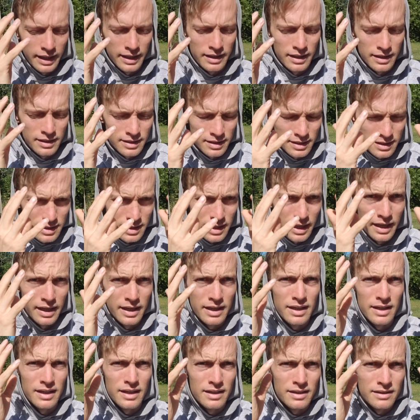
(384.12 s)
this, it's like,
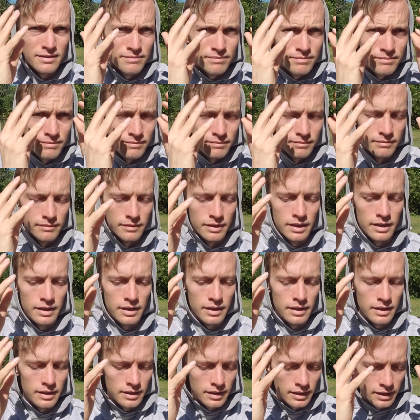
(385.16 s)

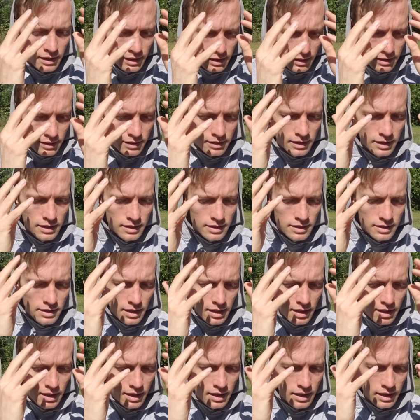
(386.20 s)

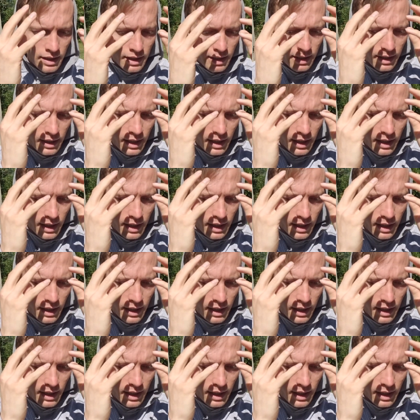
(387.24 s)
it